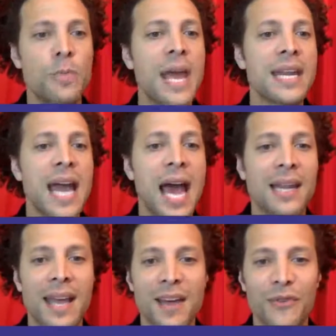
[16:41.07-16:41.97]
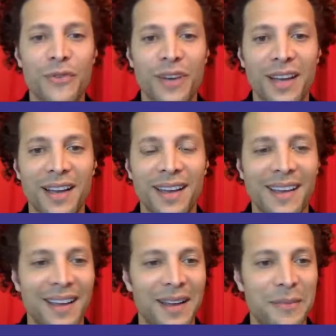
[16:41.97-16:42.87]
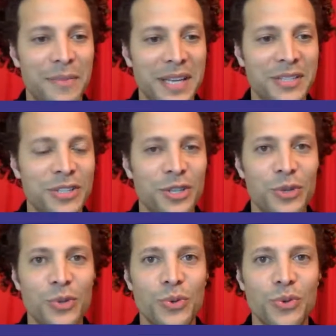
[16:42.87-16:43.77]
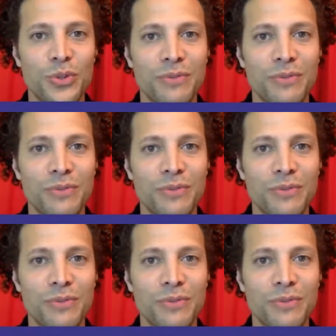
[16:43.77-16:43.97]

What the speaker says: You may not have been to